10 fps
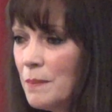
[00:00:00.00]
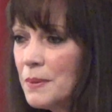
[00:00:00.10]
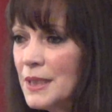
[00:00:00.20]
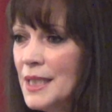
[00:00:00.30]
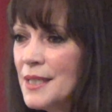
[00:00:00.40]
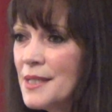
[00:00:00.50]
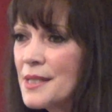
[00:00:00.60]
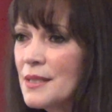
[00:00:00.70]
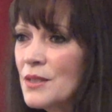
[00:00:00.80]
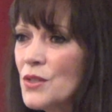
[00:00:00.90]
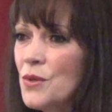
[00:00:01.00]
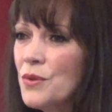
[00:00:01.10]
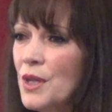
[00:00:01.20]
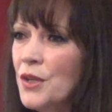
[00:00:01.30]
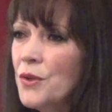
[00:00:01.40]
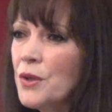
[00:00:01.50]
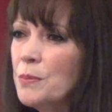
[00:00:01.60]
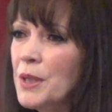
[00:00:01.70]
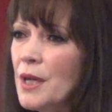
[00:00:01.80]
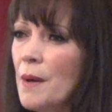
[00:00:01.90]
Please, do you think you could
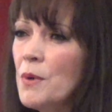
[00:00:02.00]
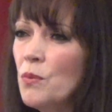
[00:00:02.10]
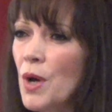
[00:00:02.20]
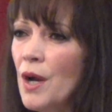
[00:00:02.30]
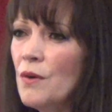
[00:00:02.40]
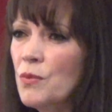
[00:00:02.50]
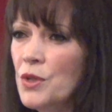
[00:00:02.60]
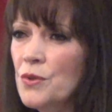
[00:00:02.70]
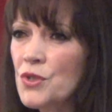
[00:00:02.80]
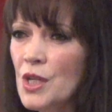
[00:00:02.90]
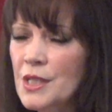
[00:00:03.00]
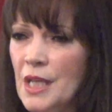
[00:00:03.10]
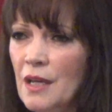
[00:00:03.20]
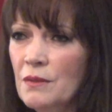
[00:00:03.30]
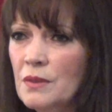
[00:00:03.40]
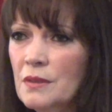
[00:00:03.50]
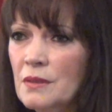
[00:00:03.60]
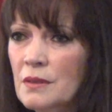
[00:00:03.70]
become aware of when you shut down?